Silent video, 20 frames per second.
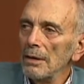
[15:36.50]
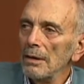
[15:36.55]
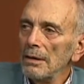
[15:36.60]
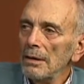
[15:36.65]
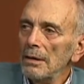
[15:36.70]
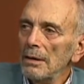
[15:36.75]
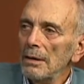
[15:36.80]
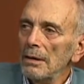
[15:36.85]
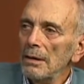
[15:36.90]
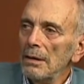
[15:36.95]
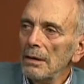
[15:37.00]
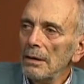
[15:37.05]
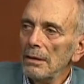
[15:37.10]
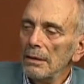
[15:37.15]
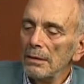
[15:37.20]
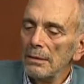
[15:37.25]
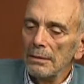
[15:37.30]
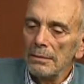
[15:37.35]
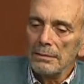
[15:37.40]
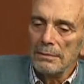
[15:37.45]
Yeah, and
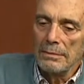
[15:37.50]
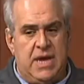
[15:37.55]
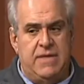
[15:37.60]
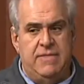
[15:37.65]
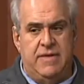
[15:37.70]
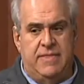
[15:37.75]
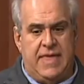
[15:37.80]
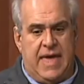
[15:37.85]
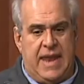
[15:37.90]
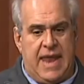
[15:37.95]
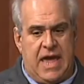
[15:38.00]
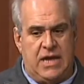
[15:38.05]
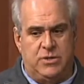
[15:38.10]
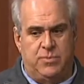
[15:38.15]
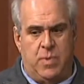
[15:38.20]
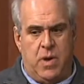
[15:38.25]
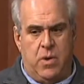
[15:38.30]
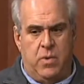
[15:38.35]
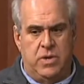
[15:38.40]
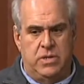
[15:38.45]
we should say that that
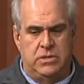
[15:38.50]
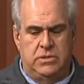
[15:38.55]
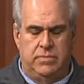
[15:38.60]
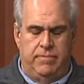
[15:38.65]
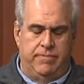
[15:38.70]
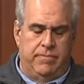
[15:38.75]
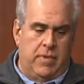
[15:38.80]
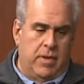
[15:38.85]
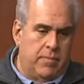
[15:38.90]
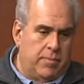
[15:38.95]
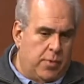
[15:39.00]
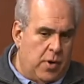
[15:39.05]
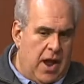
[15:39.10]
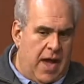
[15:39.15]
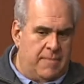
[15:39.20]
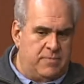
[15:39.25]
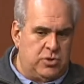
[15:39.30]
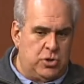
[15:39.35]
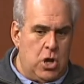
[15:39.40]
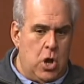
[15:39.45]
expo is
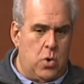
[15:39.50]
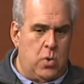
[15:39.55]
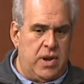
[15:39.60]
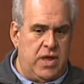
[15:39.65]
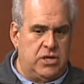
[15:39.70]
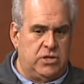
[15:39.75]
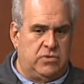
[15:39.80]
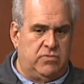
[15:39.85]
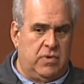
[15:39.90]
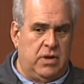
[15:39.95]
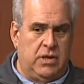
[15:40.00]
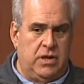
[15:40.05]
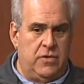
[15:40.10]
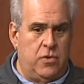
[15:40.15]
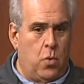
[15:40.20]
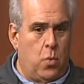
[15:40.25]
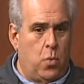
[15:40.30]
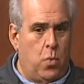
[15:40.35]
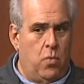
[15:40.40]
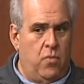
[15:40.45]
perhaps known as really
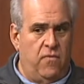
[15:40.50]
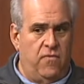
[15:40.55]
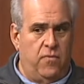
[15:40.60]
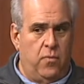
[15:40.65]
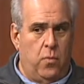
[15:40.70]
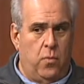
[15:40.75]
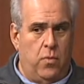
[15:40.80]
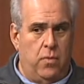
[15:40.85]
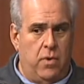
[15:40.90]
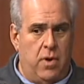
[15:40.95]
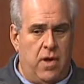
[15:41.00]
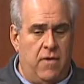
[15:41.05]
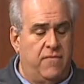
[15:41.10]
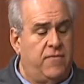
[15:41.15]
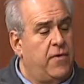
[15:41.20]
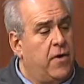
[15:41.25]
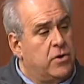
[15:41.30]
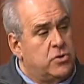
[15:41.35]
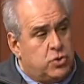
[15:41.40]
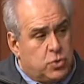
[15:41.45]
the
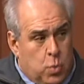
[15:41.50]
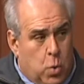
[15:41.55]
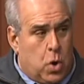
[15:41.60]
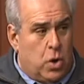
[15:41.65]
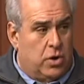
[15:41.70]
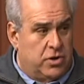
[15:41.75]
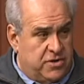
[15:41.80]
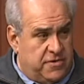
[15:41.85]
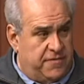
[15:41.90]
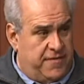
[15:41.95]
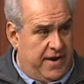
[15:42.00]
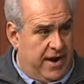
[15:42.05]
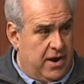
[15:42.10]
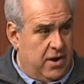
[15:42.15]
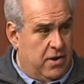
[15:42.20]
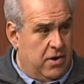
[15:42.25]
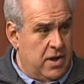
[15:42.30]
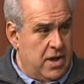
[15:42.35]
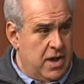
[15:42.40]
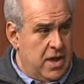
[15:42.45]
first World's
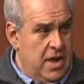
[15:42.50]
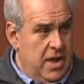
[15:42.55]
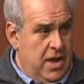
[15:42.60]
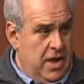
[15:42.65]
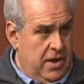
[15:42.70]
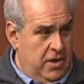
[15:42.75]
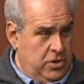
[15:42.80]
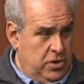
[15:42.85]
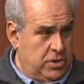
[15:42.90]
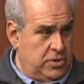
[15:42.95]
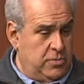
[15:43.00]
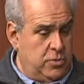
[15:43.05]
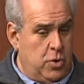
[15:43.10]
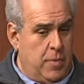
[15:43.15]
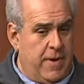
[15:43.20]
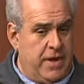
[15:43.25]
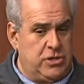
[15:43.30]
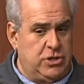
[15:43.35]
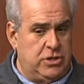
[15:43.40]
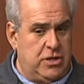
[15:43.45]
Fair. You
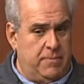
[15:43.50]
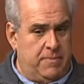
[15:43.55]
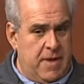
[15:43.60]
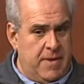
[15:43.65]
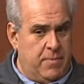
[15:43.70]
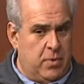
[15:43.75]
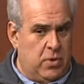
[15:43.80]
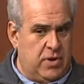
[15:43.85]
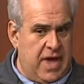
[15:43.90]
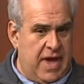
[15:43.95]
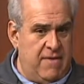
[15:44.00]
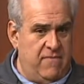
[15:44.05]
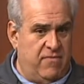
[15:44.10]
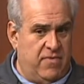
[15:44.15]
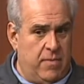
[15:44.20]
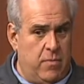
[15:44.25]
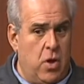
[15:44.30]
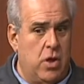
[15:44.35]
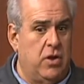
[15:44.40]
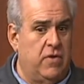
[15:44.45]
mentioned that people came
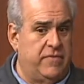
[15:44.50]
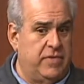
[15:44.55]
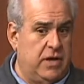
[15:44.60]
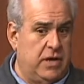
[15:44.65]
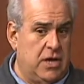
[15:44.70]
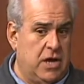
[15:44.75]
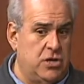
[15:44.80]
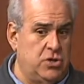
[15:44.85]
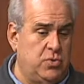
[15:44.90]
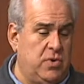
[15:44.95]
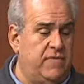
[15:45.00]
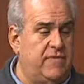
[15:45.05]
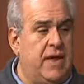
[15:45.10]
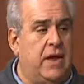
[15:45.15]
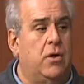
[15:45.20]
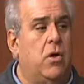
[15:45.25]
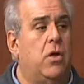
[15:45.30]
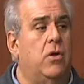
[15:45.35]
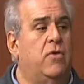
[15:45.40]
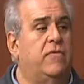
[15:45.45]
from all over the country, if
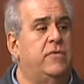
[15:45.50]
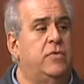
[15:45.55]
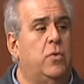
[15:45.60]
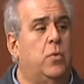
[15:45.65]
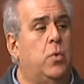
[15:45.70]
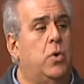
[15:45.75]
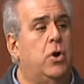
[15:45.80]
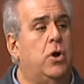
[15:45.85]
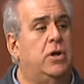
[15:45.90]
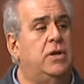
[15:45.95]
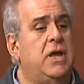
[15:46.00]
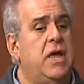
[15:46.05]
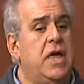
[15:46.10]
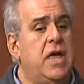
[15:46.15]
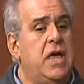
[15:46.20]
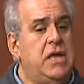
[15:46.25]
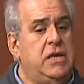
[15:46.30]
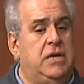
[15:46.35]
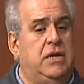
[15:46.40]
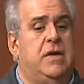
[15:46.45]
not all over the world,
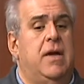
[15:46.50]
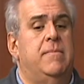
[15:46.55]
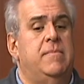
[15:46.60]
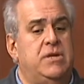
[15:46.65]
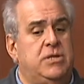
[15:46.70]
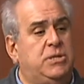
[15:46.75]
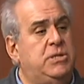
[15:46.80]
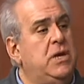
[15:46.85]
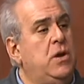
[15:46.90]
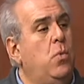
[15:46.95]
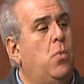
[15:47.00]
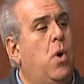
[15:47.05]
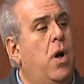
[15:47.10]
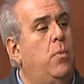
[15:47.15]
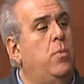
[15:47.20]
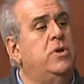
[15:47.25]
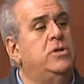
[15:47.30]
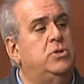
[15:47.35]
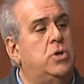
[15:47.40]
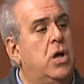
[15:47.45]
to come to see
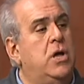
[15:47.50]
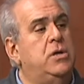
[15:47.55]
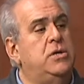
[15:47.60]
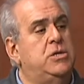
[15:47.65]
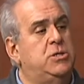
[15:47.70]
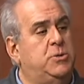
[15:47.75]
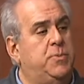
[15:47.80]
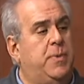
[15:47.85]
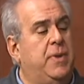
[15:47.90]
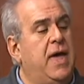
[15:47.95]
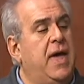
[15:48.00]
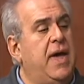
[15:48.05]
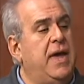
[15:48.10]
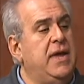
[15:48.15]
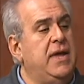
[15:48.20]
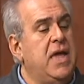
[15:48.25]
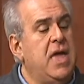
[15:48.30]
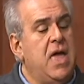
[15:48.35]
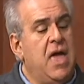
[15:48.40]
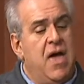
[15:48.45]
what was on
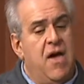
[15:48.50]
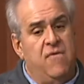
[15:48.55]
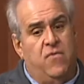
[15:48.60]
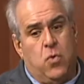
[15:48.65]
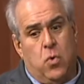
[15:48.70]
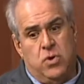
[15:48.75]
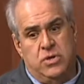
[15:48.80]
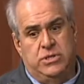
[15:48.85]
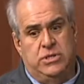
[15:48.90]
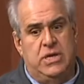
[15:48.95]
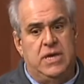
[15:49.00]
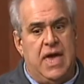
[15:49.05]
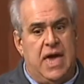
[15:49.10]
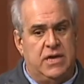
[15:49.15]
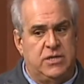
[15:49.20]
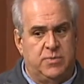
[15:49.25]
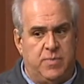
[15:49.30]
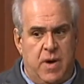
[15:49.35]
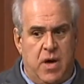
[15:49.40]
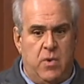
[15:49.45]
display. Of course, the
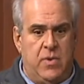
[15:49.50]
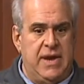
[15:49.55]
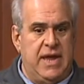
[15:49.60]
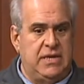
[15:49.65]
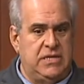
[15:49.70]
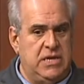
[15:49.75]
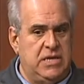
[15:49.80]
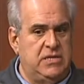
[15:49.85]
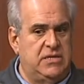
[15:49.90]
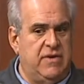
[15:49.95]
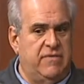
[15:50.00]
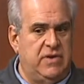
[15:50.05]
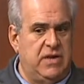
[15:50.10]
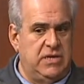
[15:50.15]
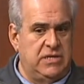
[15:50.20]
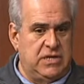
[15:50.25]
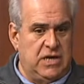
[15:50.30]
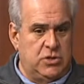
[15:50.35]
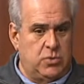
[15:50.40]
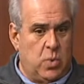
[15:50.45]
expo in
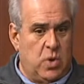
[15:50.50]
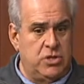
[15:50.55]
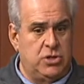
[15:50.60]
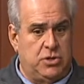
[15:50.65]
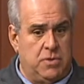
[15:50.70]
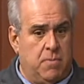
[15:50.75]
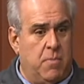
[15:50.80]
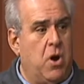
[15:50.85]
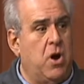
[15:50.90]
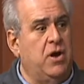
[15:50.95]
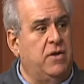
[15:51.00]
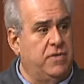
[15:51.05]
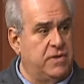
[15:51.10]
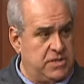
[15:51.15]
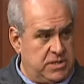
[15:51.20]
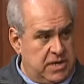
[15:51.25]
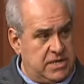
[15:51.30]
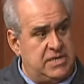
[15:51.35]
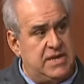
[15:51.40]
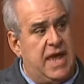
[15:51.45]
1876 was to mark the
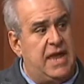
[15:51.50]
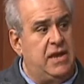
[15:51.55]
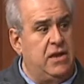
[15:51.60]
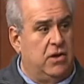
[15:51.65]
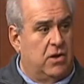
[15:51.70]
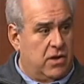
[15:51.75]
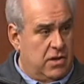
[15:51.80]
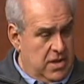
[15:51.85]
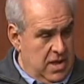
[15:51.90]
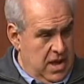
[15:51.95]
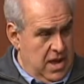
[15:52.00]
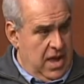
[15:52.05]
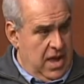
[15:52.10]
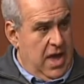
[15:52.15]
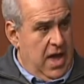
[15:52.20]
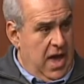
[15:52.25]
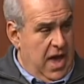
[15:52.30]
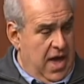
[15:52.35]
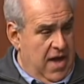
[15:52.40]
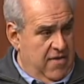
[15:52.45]
centennial
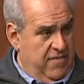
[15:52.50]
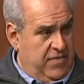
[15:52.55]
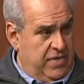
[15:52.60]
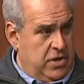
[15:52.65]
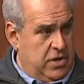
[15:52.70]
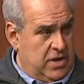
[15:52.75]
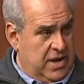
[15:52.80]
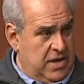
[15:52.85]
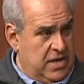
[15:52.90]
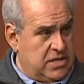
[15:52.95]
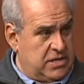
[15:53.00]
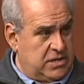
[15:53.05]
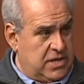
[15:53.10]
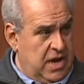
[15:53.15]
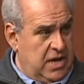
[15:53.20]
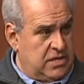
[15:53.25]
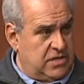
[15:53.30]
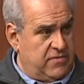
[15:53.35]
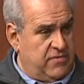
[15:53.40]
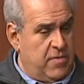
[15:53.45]
of the United
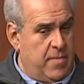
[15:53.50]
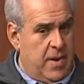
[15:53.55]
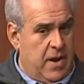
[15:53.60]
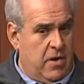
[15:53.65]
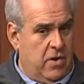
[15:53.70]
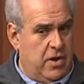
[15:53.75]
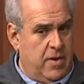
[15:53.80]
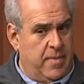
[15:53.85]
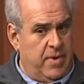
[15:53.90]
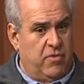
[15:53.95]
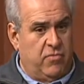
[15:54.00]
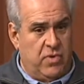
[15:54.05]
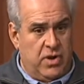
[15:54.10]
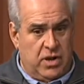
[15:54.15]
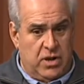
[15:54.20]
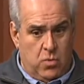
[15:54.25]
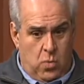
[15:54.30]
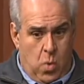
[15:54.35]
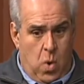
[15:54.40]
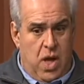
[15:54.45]
States of America, but it
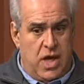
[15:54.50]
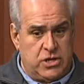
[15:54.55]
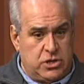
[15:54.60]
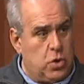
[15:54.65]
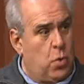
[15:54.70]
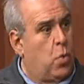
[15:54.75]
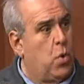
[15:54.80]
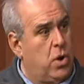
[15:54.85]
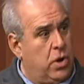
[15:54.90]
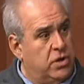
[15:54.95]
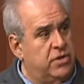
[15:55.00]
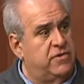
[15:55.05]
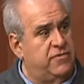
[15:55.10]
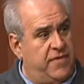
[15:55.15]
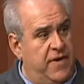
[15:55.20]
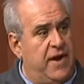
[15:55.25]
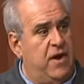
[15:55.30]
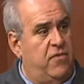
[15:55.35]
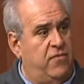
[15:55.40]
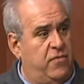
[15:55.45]
really was a World's
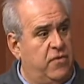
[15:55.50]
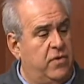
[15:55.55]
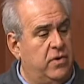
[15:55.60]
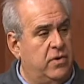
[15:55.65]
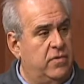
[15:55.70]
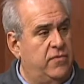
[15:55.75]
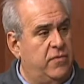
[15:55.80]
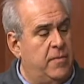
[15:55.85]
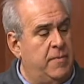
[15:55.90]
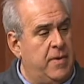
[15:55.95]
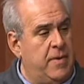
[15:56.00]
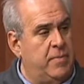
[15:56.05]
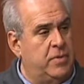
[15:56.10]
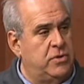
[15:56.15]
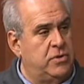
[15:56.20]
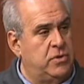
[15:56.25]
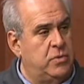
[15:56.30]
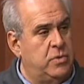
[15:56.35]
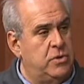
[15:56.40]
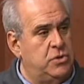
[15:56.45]
Fair for people
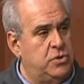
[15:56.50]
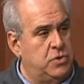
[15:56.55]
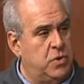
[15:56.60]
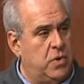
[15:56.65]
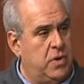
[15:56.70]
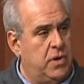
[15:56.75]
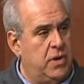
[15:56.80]
to enjoy.